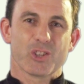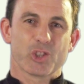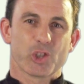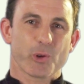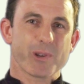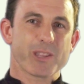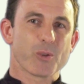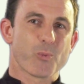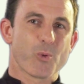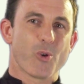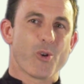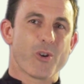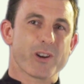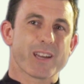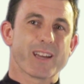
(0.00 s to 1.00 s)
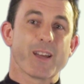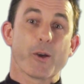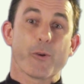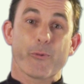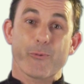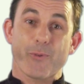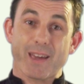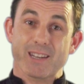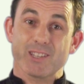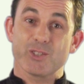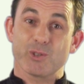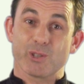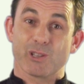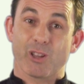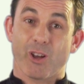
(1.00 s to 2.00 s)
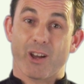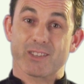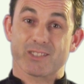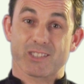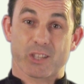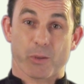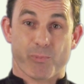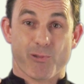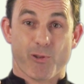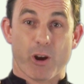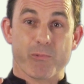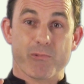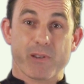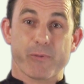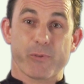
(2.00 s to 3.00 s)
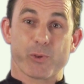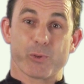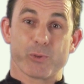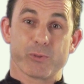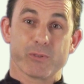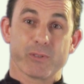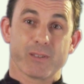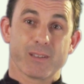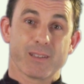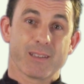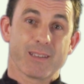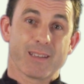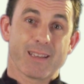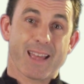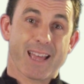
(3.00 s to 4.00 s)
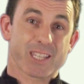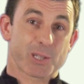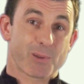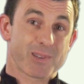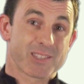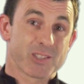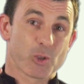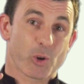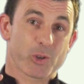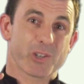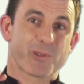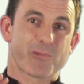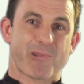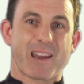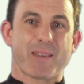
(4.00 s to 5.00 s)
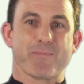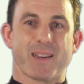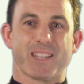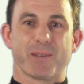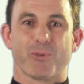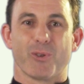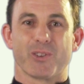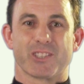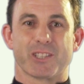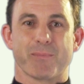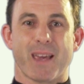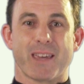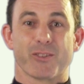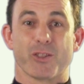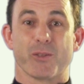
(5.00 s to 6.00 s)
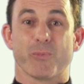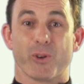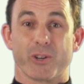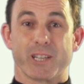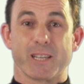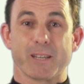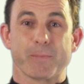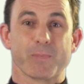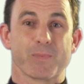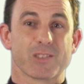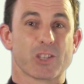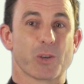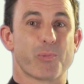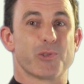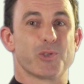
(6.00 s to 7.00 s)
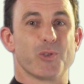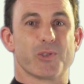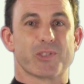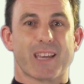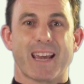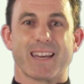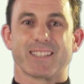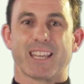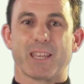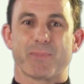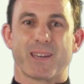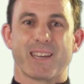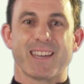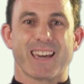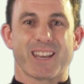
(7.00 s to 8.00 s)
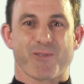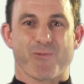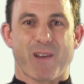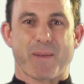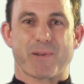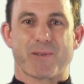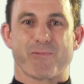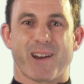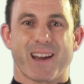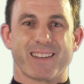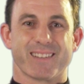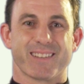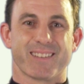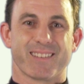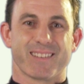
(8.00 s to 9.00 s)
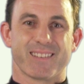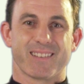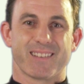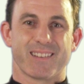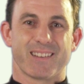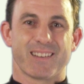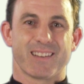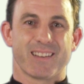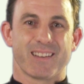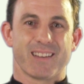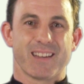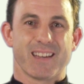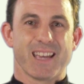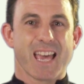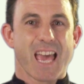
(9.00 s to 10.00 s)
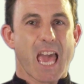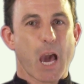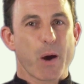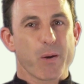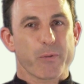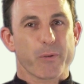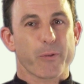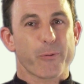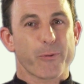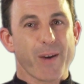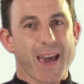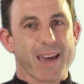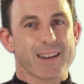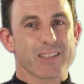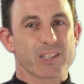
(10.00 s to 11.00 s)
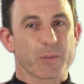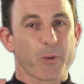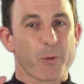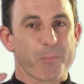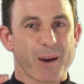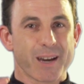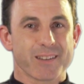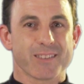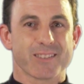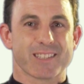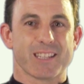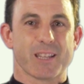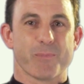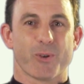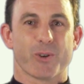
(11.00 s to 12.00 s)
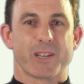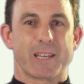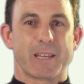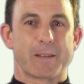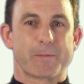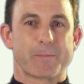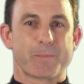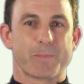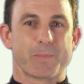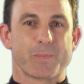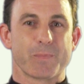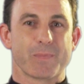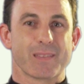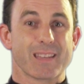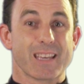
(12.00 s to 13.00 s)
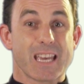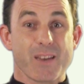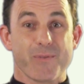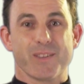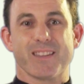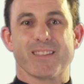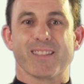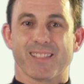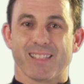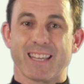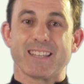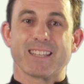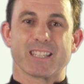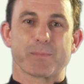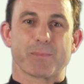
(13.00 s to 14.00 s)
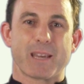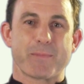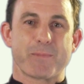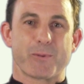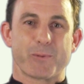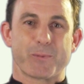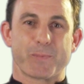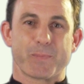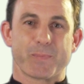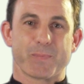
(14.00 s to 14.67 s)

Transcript: During the walk, fat is utilised as the primary fuel, as there is not a great metabolic demand on the body to produce ATP at a rapid rate. However, fat is of abundance in the body, even in the leanest people.